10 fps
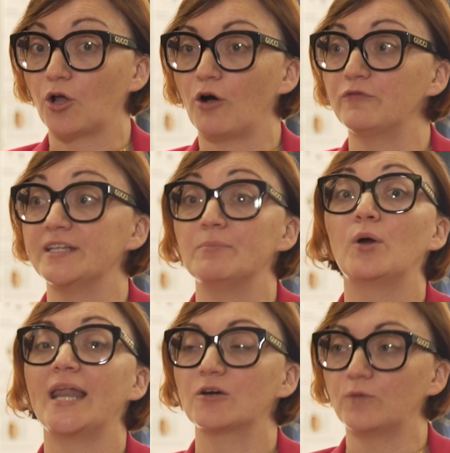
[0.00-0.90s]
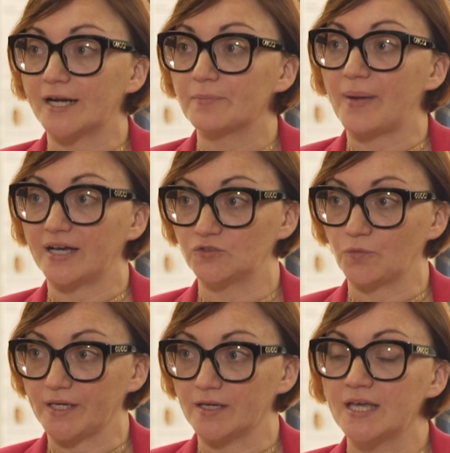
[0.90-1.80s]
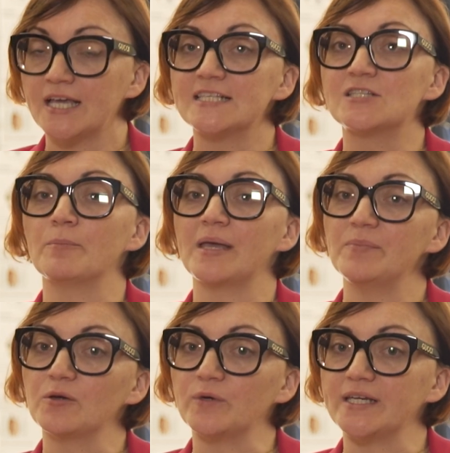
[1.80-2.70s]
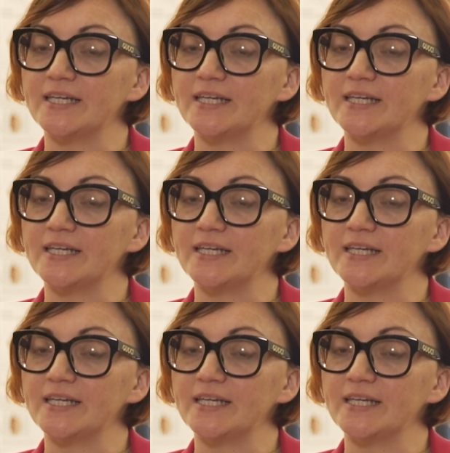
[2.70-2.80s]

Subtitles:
on the molecular pathway. So maybe we